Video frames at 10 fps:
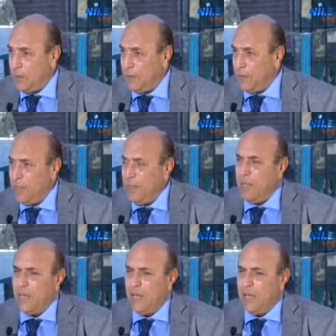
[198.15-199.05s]

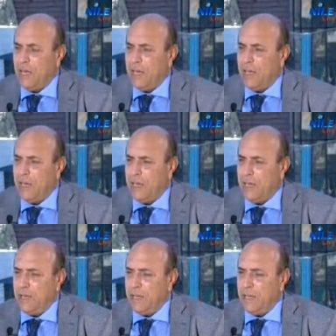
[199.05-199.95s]

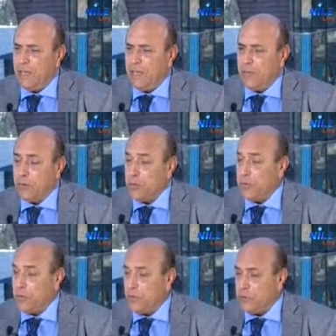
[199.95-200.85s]
uh,
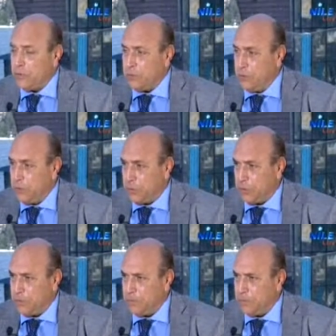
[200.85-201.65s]
through the constitution.